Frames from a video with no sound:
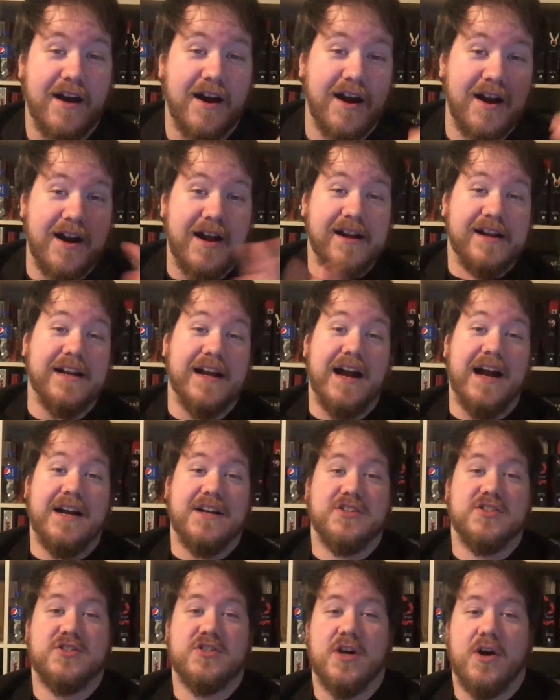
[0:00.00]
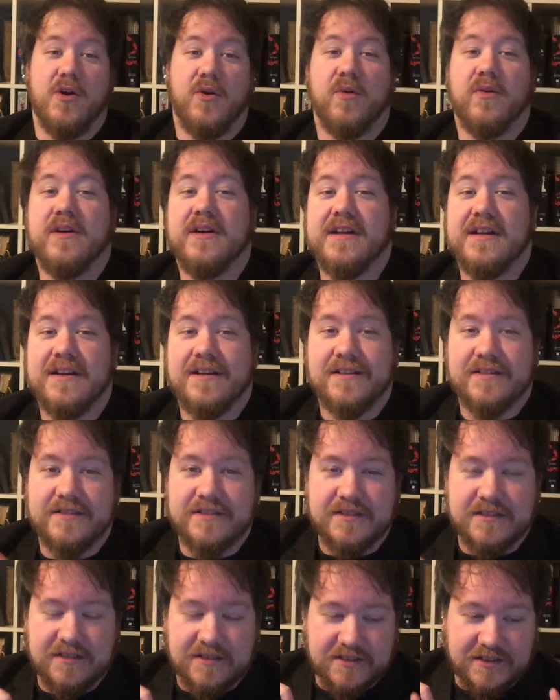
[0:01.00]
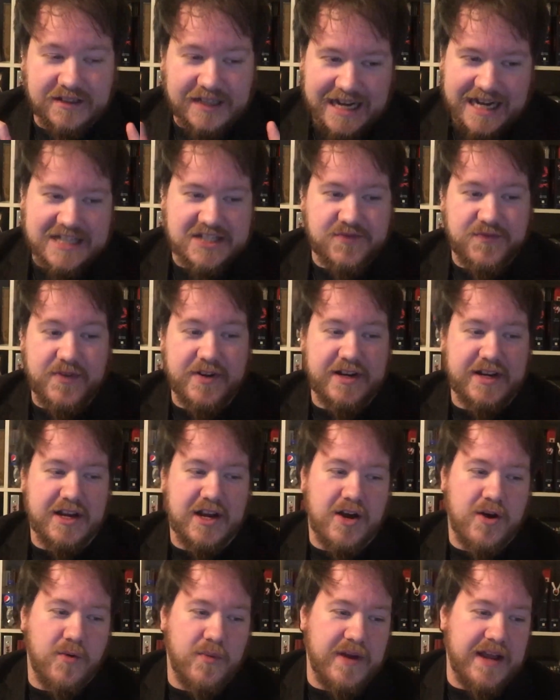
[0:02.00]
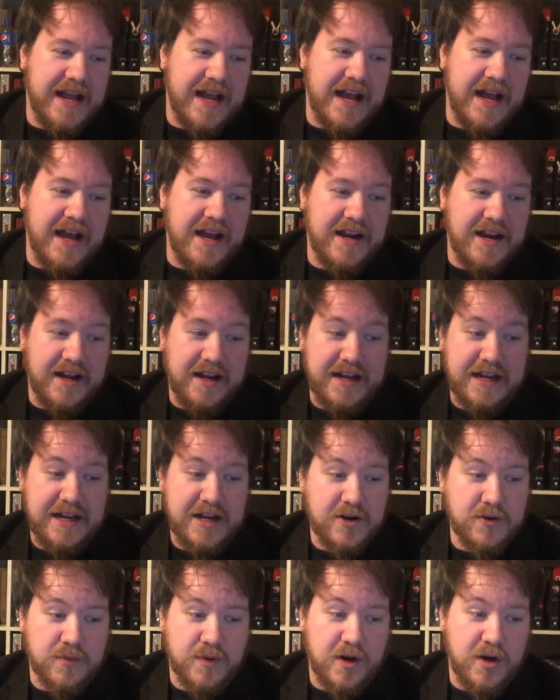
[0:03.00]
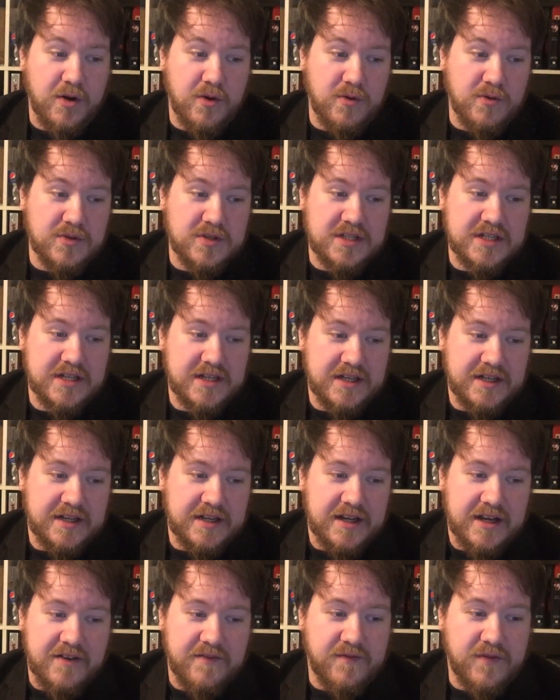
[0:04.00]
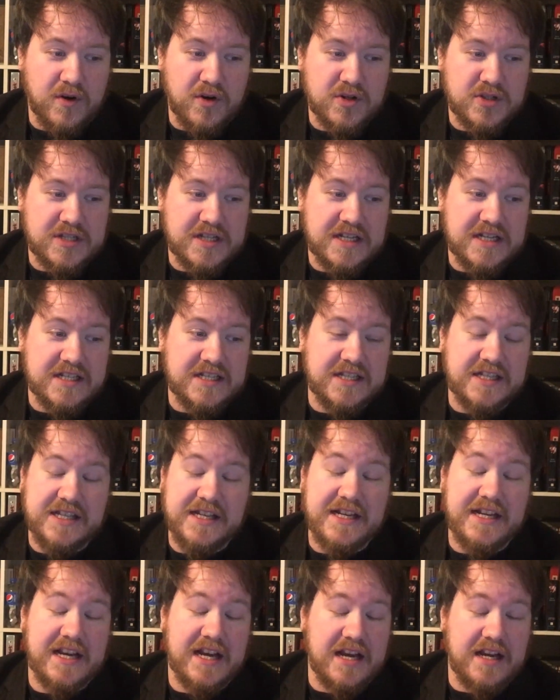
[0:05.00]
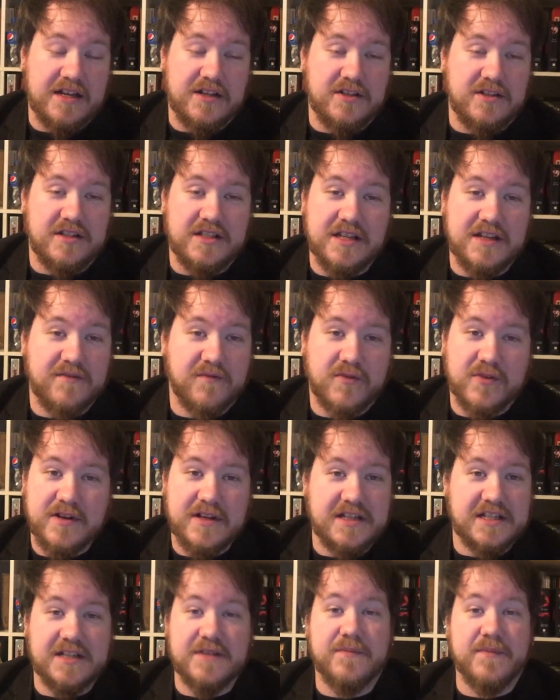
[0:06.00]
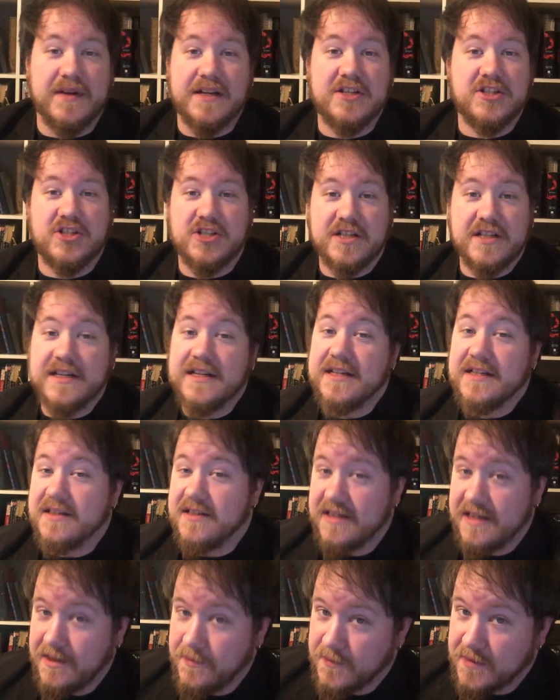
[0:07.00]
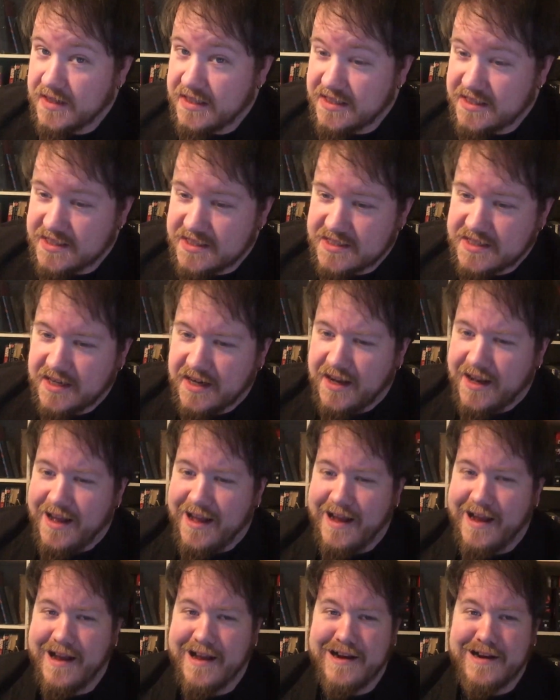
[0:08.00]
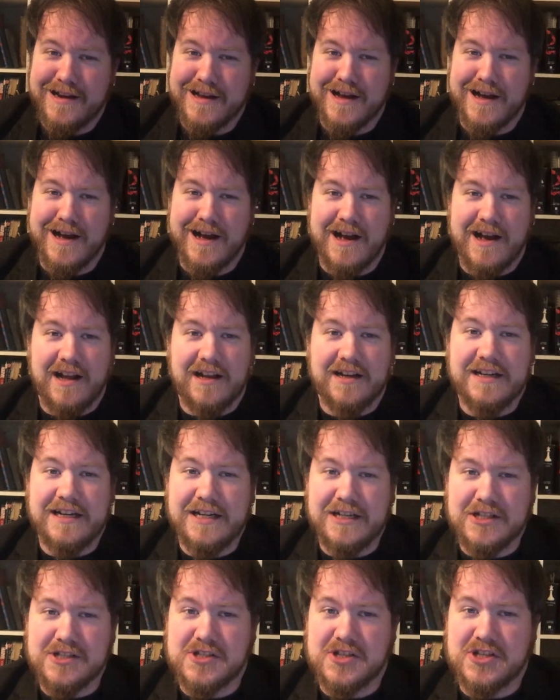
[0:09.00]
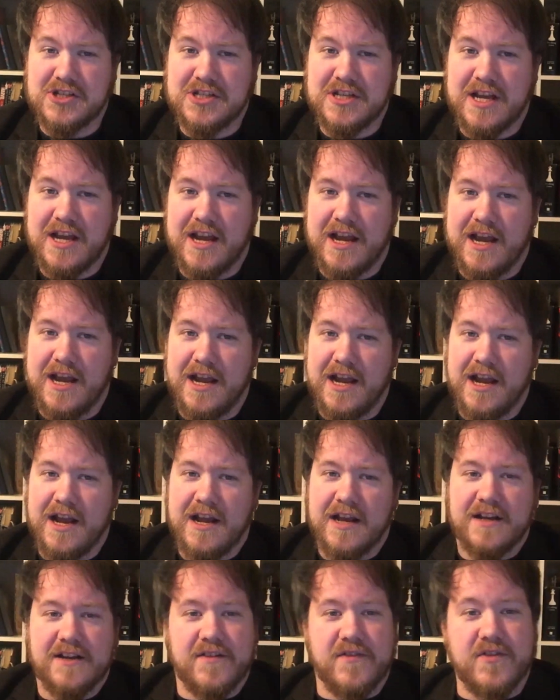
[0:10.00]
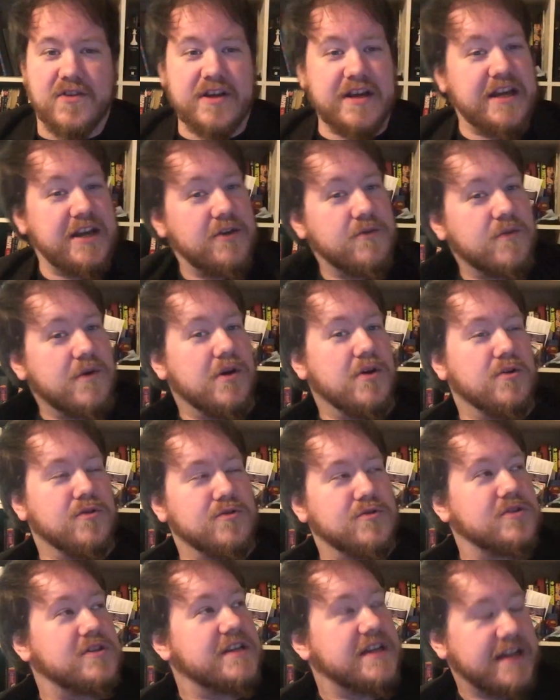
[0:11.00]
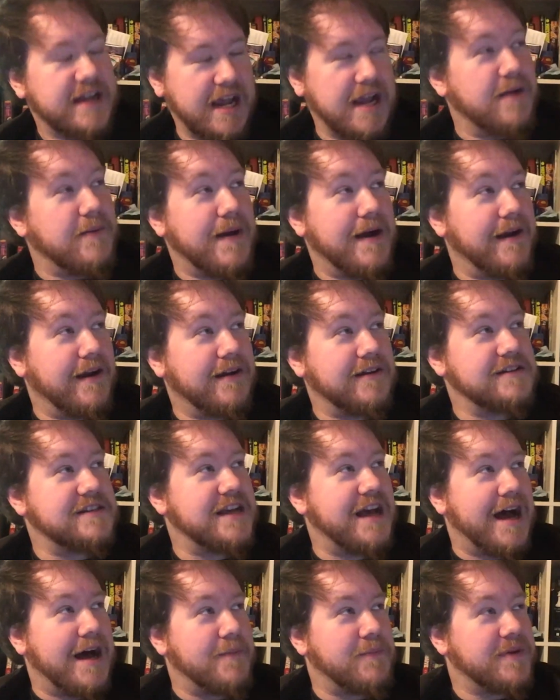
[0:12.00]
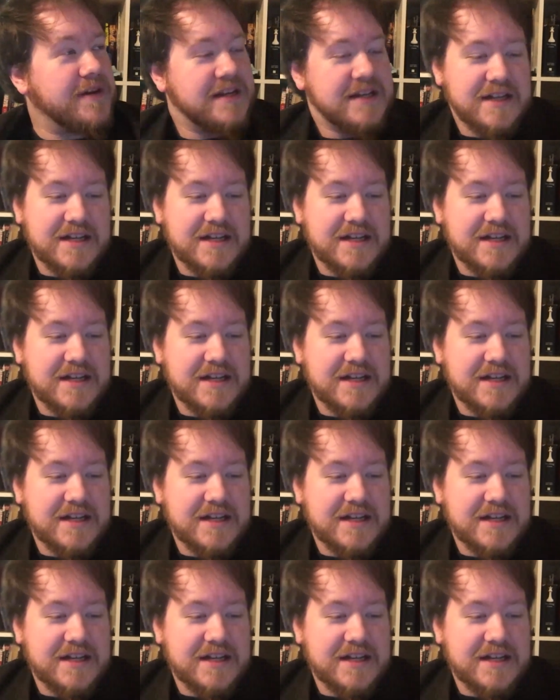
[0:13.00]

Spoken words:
Alright guys, so last video we had Heroes versus the Different Dimension Demons, and needless to say, the Heroes came out on top.